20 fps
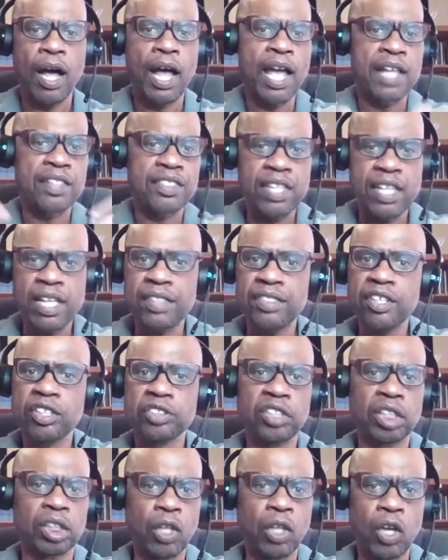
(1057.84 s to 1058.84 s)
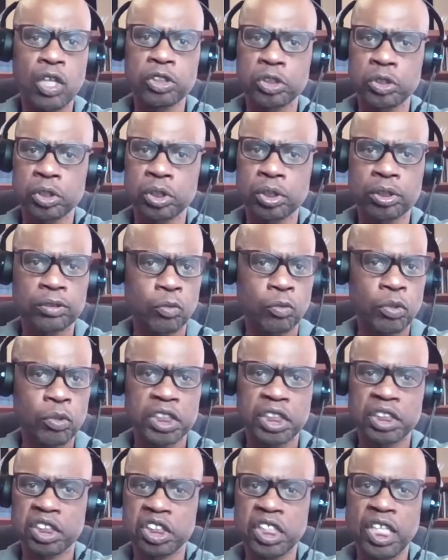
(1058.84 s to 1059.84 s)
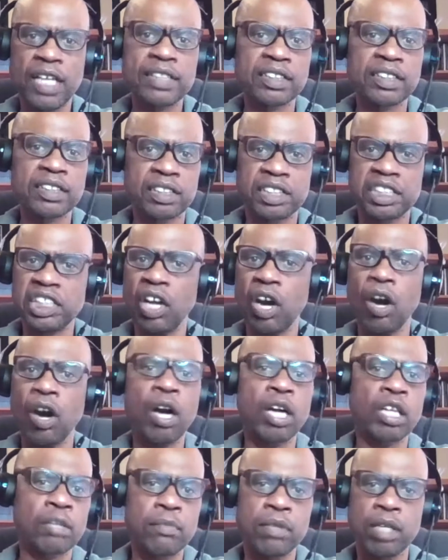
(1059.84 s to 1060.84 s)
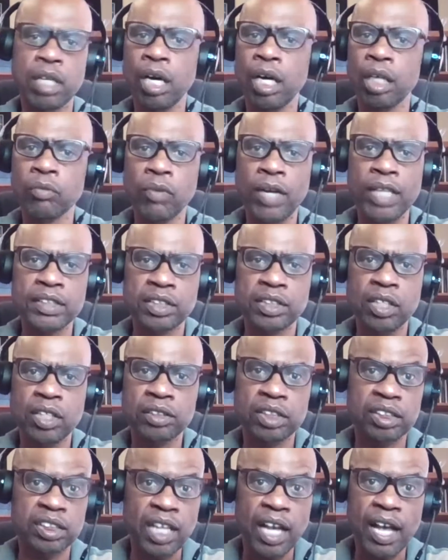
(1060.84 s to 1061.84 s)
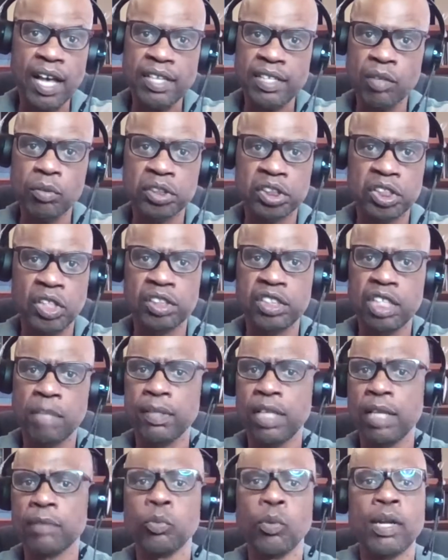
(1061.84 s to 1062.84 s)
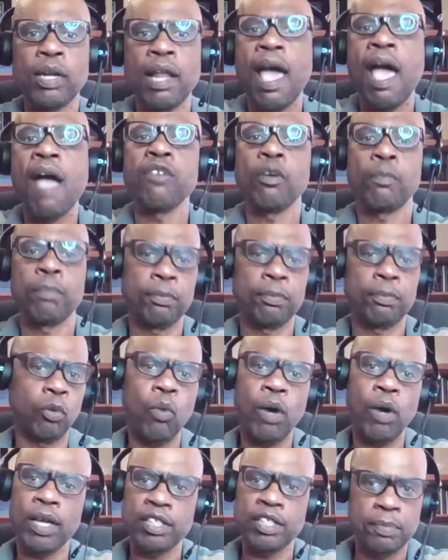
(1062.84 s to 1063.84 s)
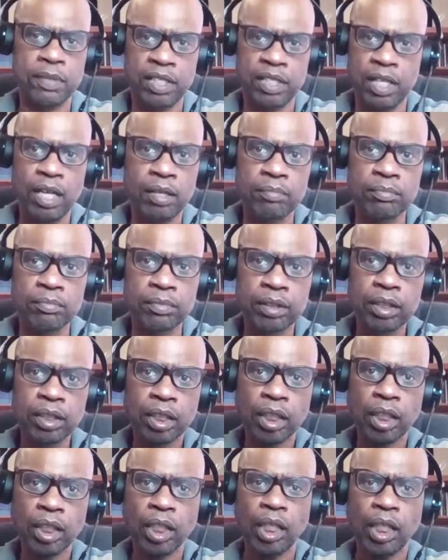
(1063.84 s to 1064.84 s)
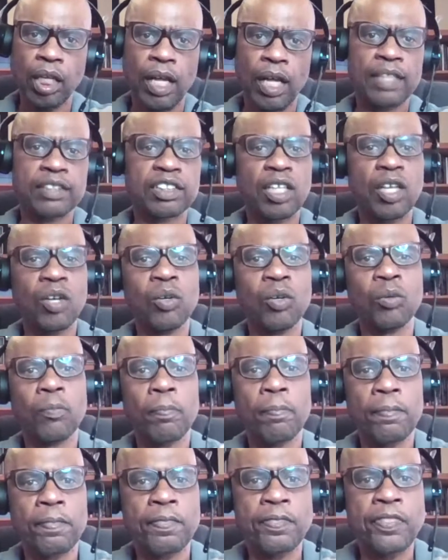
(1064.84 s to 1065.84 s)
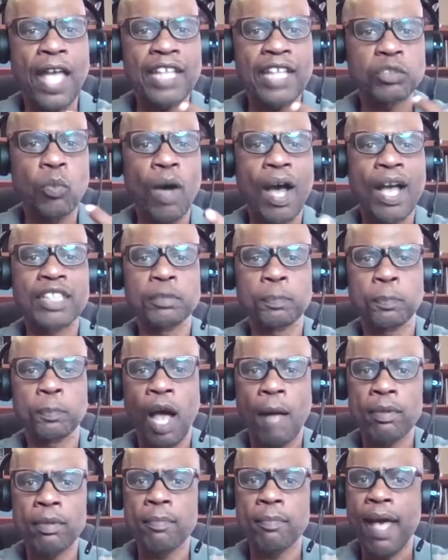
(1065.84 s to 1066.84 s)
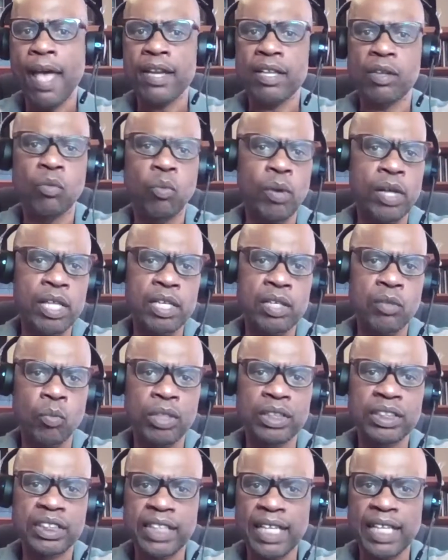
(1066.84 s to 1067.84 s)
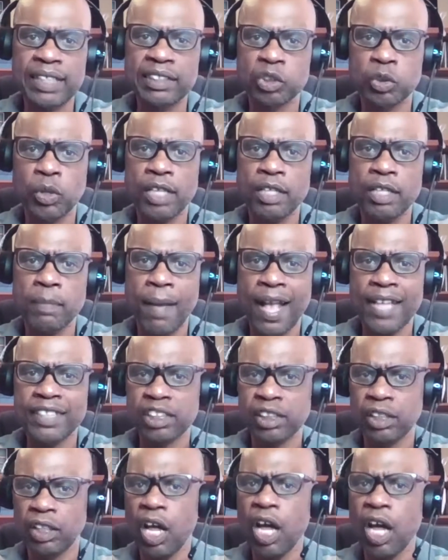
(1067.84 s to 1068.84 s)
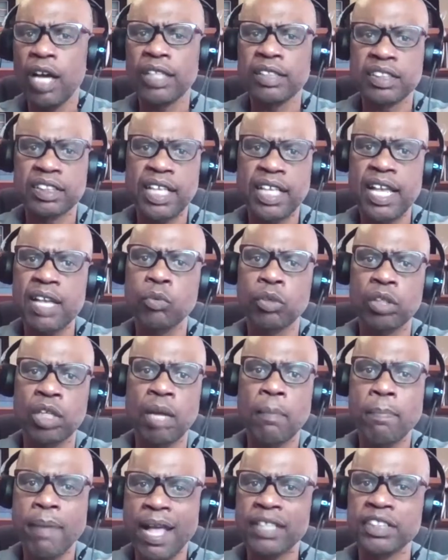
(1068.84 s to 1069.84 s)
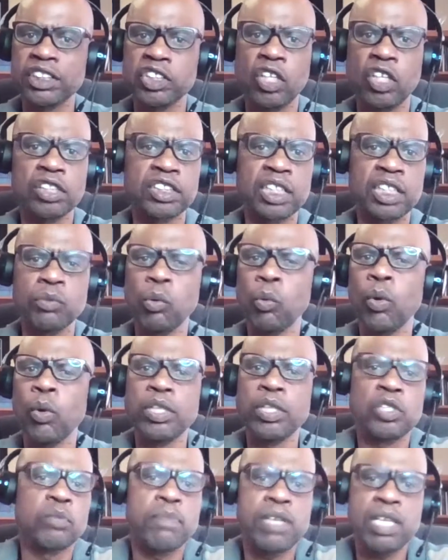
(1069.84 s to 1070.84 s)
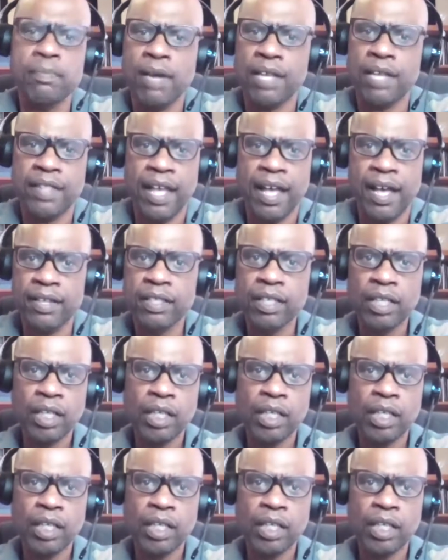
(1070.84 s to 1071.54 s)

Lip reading: And then there's the larger, which is just the argument on race in our society, where CRT becomes whatever people want it to become. And so that's why it's problematic when states try to pass laws saying we're going to ban CRT. Well, what do you mean by that?